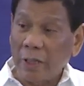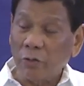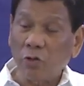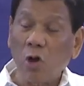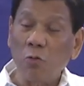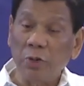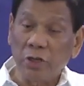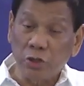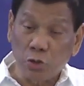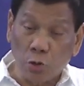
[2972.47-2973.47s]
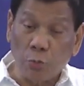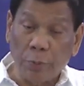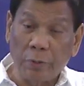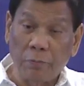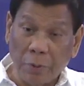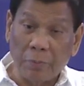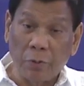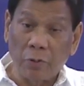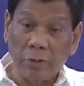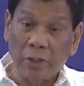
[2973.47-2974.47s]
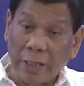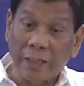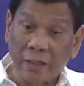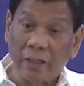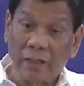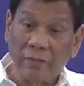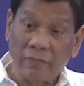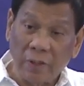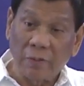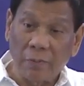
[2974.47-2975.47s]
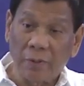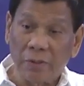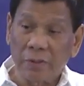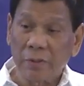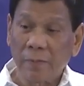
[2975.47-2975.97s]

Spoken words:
out how many stupid people there are in the Philippines.